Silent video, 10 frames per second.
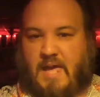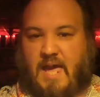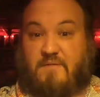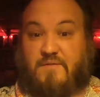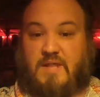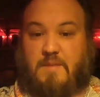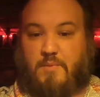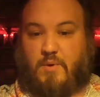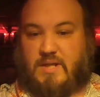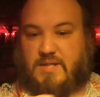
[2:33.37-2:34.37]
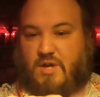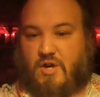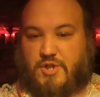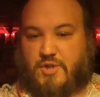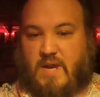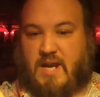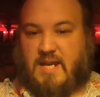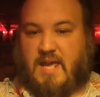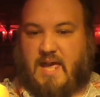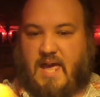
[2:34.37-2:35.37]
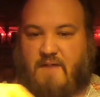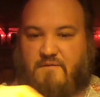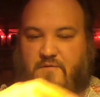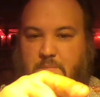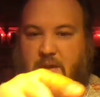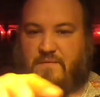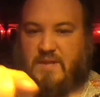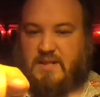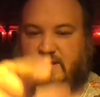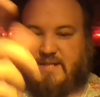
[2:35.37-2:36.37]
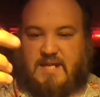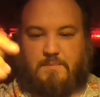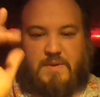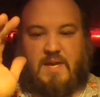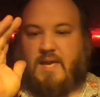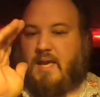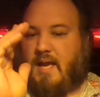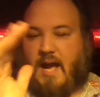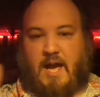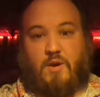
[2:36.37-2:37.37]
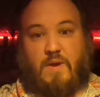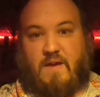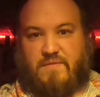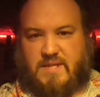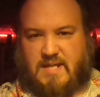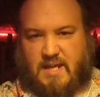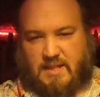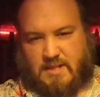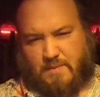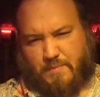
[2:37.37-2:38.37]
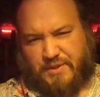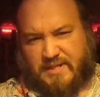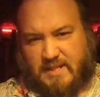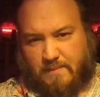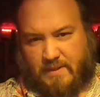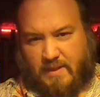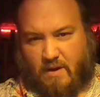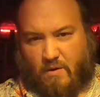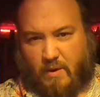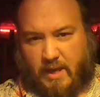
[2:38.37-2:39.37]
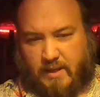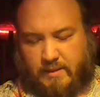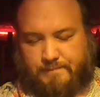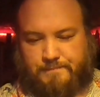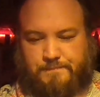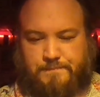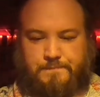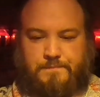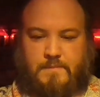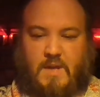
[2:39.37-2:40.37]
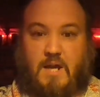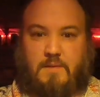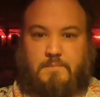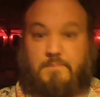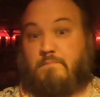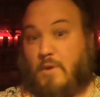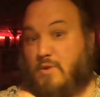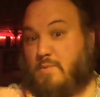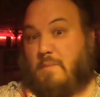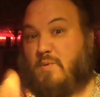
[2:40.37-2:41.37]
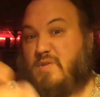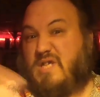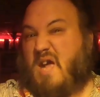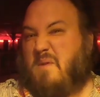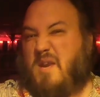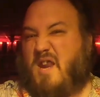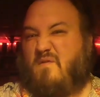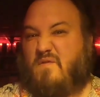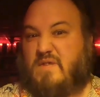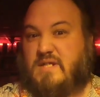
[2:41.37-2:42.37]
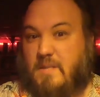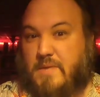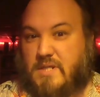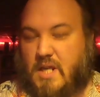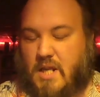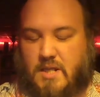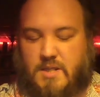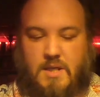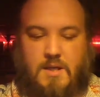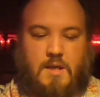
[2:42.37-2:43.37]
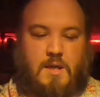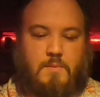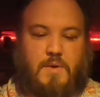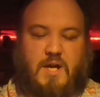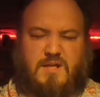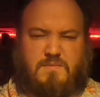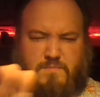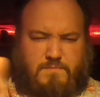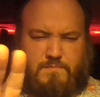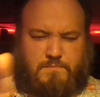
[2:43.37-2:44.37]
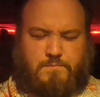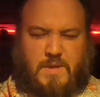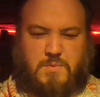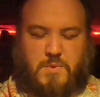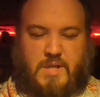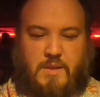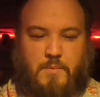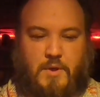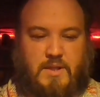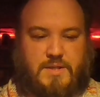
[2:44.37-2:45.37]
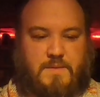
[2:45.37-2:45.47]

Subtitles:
Half clip points are straight. Half of them have the little dip. I don't have the talent to put the dip in there, okay? Most people would say I'm enough of a dip as it is. But that's beside the point.